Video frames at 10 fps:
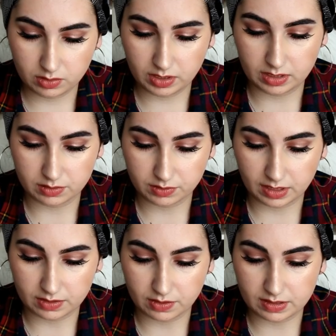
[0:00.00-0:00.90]
Oh yeah,
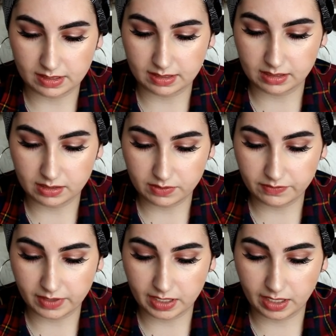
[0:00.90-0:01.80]
okay, so it's a
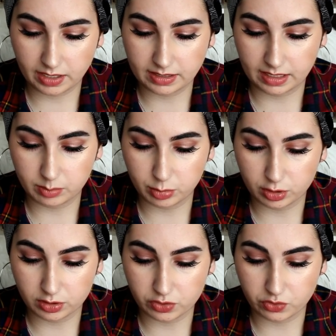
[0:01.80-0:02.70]
clarifying nail
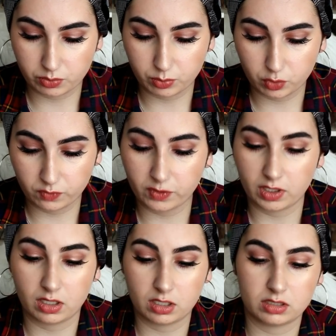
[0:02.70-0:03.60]
polish
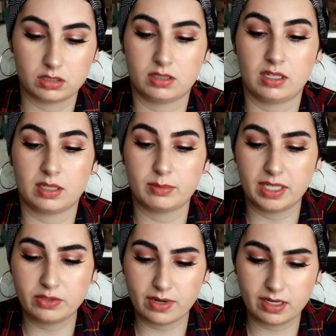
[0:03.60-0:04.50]
remover. I
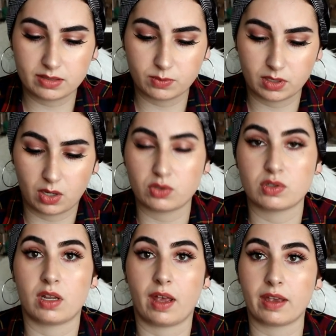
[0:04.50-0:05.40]
may try this one out
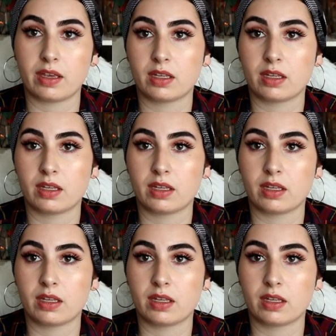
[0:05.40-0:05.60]
today.